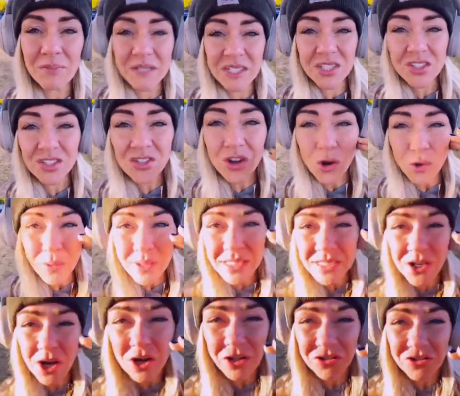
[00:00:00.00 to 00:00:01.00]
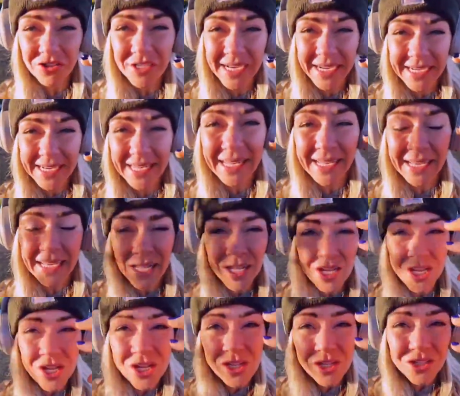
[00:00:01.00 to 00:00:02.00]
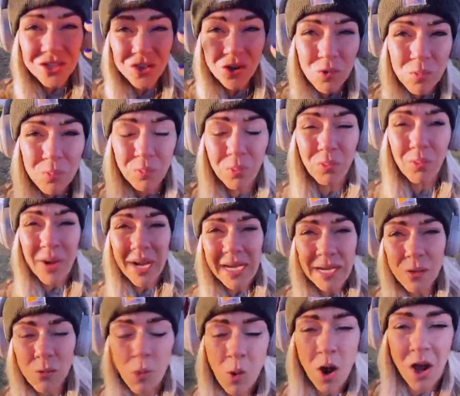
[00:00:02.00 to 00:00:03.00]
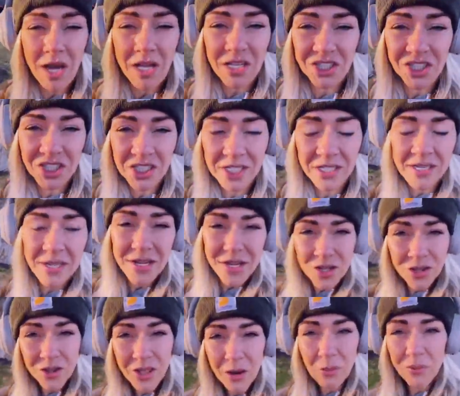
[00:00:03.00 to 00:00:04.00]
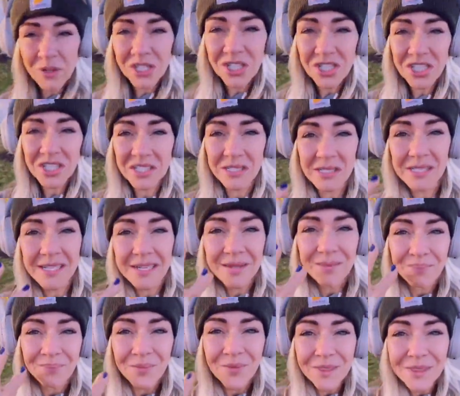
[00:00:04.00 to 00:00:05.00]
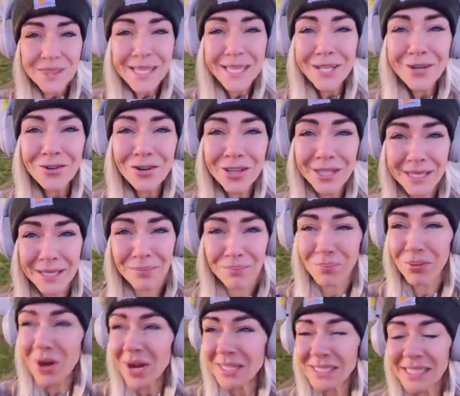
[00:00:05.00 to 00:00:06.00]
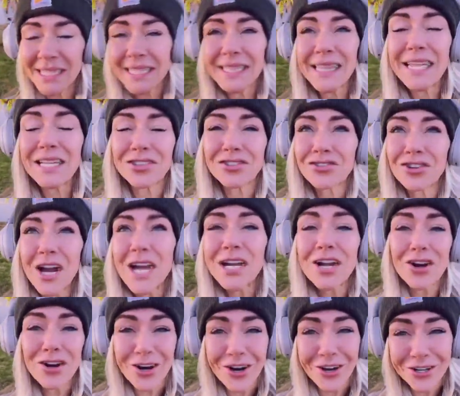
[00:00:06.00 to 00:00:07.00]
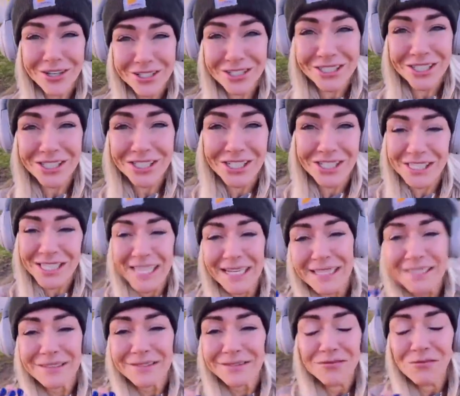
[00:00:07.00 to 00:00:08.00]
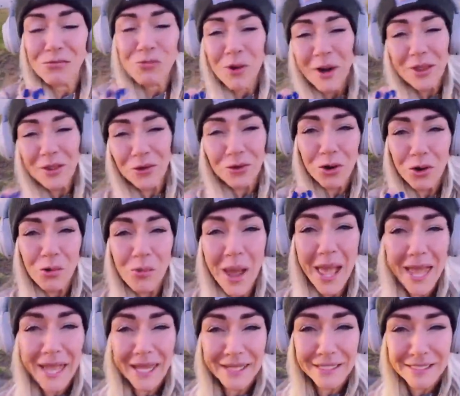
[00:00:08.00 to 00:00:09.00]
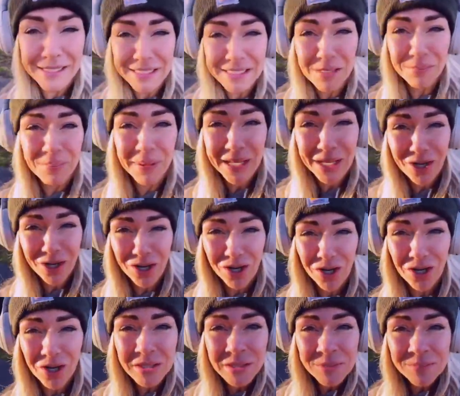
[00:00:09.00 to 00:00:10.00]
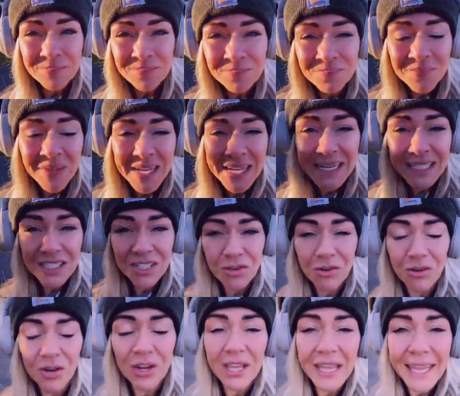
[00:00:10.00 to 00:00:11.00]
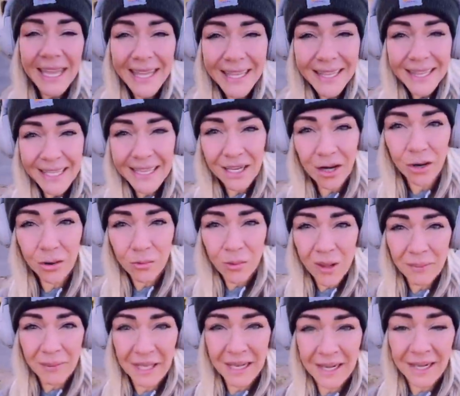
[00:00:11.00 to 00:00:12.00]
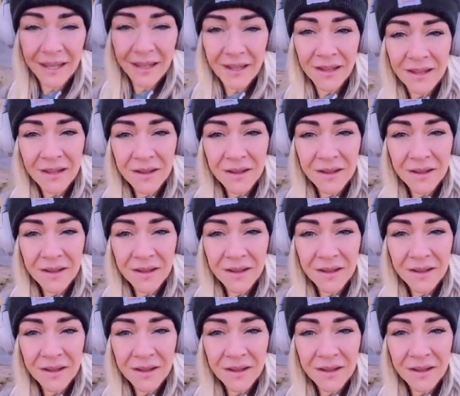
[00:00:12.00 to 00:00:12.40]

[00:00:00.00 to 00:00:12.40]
We've been so indoctrinated, so brainwashed that we should just literally practically like try our hardest to just like wither away and disappear. And it's killing our women.